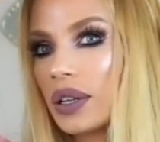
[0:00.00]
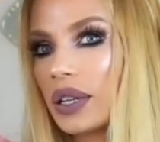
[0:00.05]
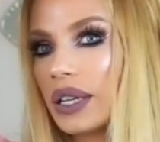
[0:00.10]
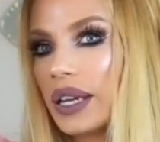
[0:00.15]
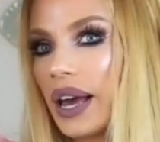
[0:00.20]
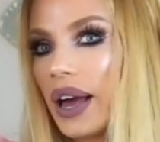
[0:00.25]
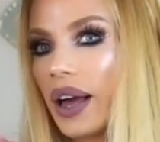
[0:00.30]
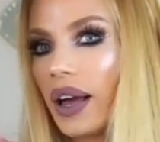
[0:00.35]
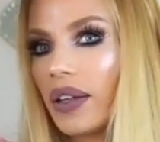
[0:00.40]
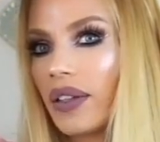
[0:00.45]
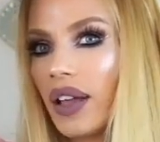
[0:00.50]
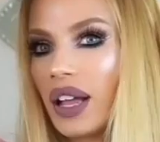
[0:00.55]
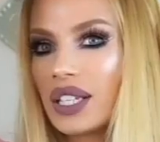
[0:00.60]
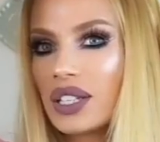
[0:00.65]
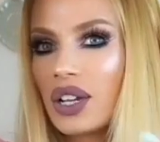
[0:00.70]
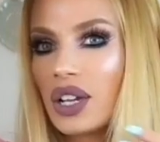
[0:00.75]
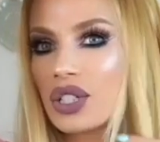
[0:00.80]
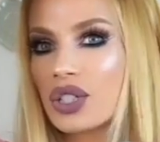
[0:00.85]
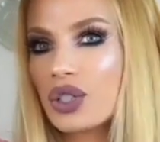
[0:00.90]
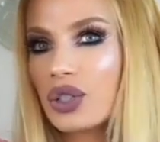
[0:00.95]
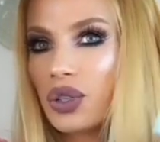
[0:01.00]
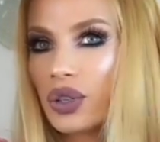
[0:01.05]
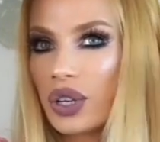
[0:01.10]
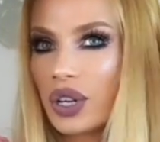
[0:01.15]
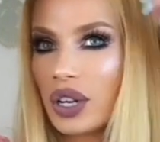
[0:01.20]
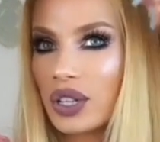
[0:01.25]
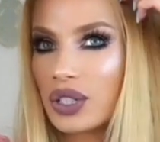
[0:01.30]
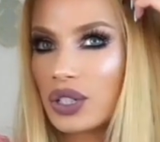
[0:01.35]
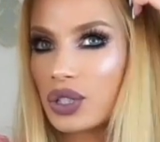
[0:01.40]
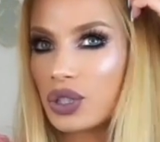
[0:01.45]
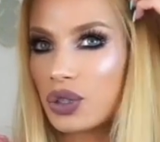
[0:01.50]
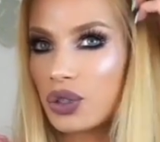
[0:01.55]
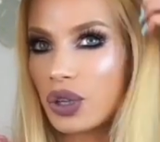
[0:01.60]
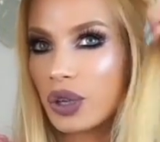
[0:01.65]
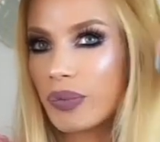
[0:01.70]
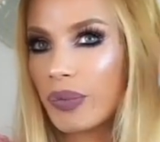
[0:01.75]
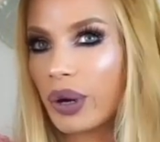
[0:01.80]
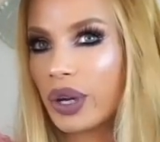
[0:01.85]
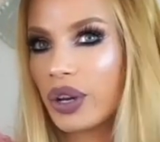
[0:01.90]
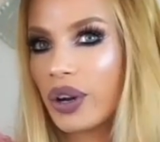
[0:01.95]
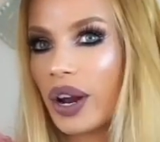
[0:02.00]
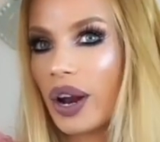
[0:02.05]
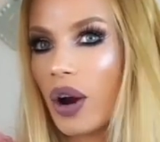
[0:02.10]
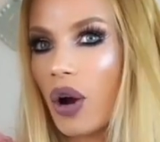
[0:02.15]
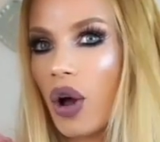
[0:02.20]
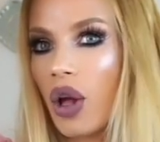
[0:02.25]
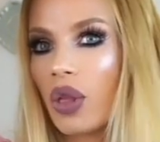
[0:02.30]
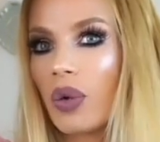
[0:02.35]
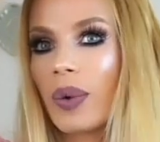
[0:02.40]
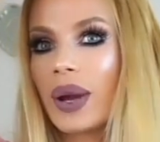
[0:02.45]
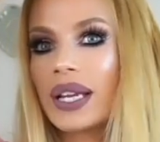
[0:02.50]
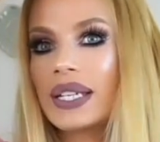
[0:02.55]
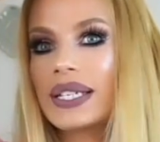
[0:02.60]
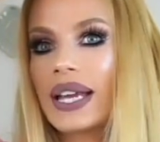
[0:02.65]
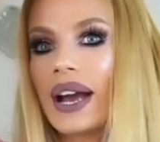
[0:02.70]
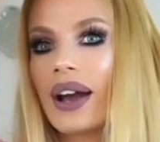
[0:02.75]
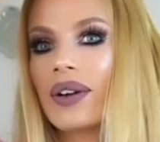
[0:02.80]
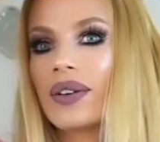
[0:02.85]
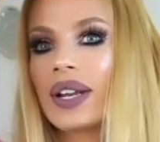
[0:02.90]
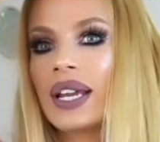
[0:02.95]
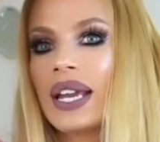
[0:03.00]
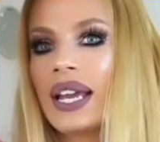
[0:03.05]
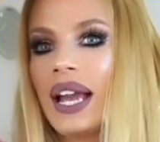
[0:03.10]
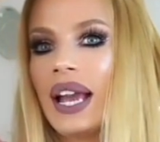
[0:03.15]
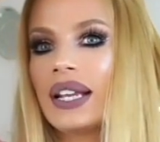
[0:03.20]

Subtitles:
Yeah, that's also, you can also do, you can bring your hair all the way down